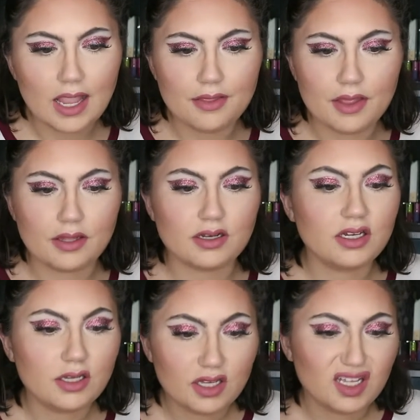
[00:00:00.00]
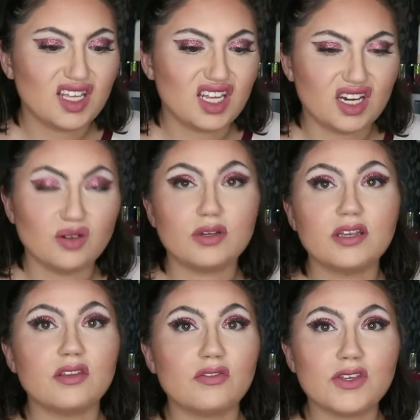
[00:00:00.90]
and then, you know,
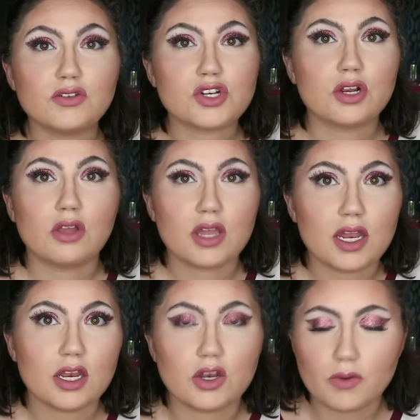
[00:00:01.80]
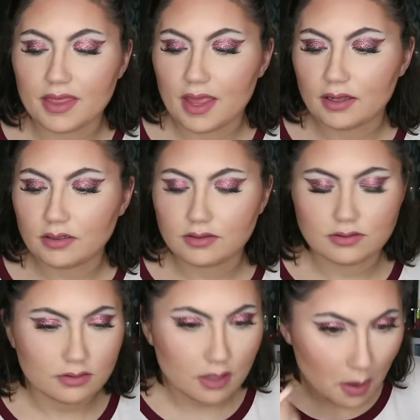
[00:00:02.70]
in the future look into doing that,
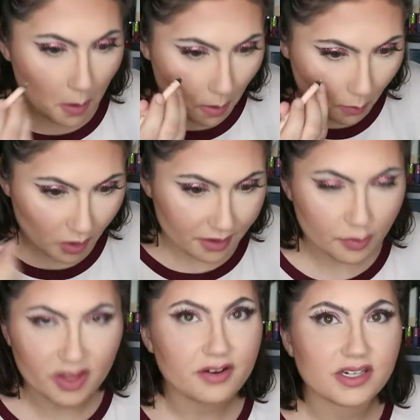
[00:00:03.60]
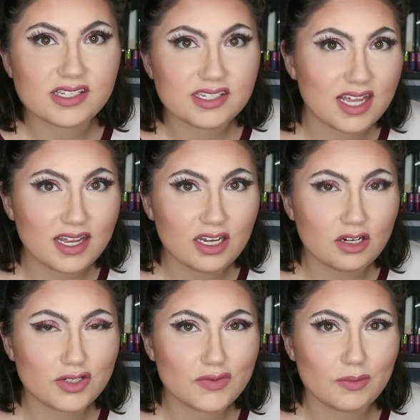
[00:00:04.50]
whether it's 10
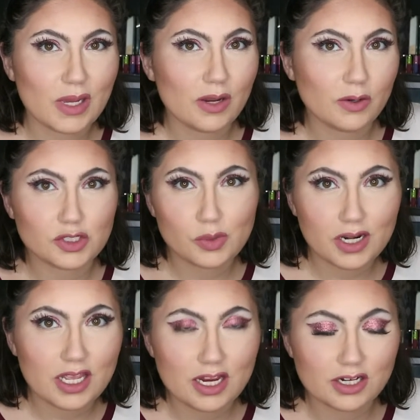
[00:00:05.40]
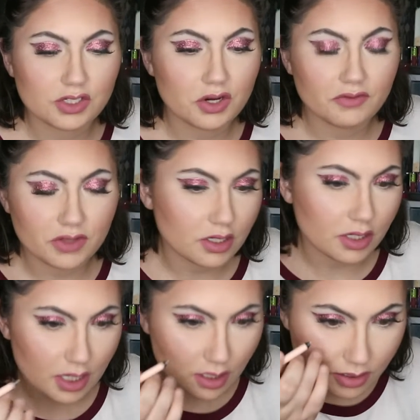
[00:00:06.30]
years from now or 20 years or even
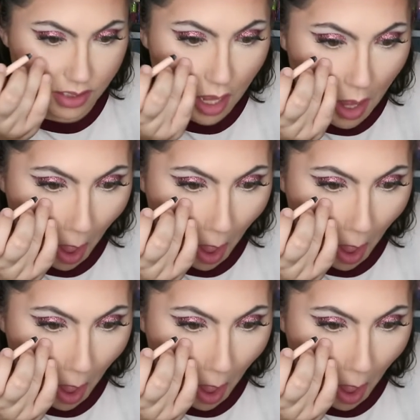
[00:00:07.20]
30 years.